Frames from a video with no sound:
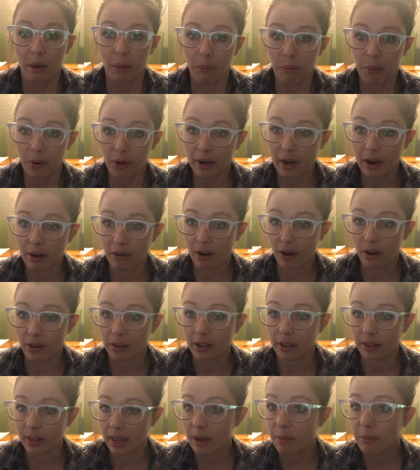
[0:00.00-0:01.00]
print out all
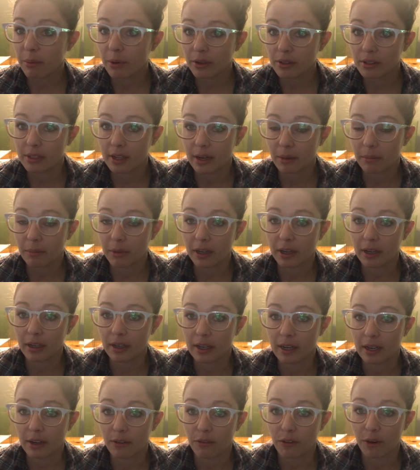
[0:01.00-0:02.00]
the labels that I'm going to
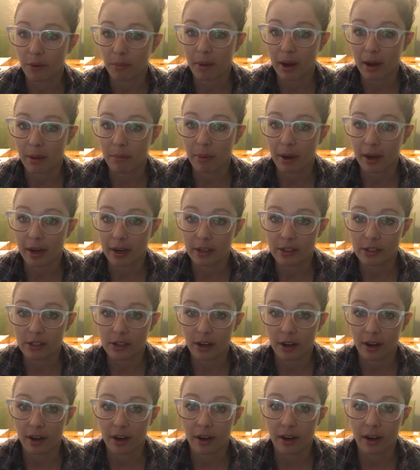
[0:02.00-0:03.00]
need for my
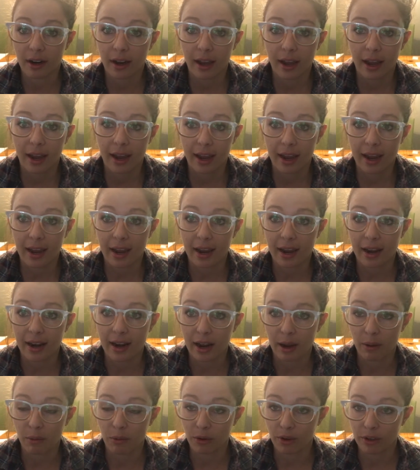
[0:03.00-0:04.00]
binder, and
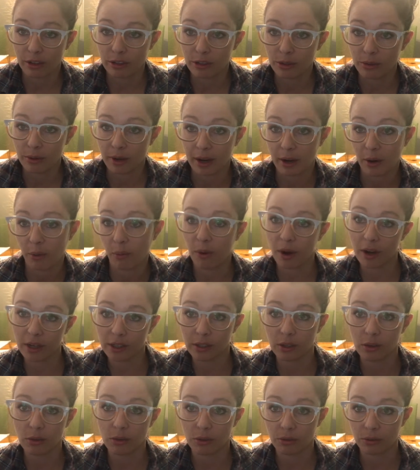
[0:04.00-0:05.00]
I'm going to kind of walk
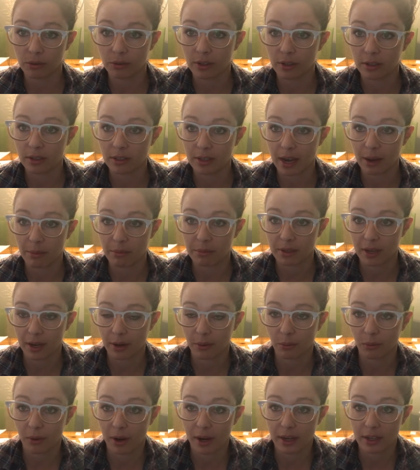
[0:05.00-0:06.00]
you through the steps
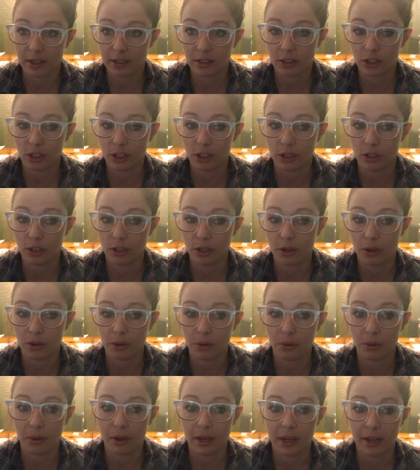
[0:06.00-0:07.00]
on what to
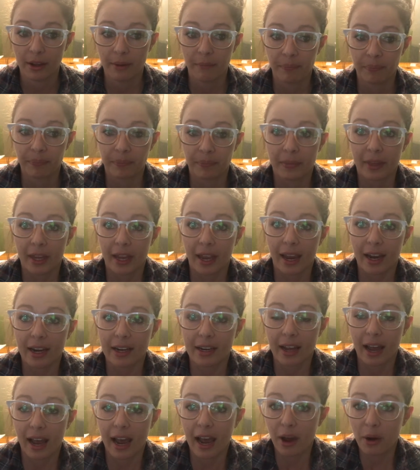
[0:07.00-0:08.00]
do and
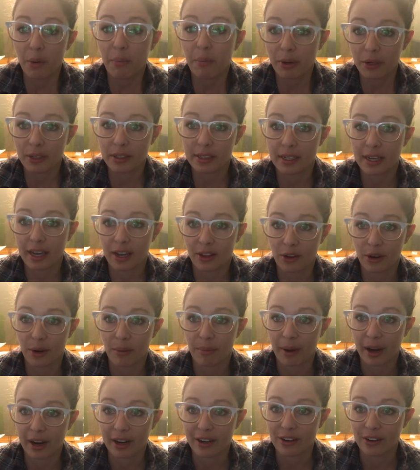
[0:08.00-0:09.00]
how to put together a
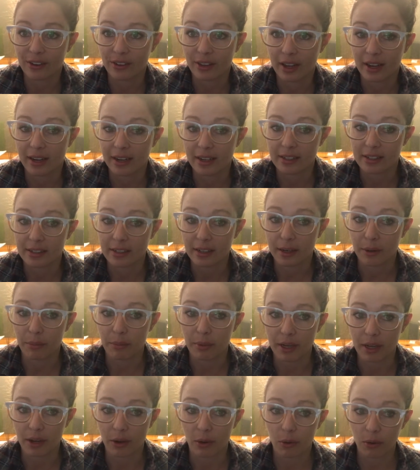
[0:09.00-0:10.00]
binder that is going to
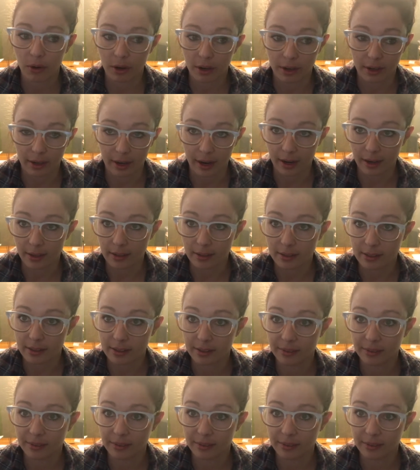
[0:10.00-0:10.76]
be organized.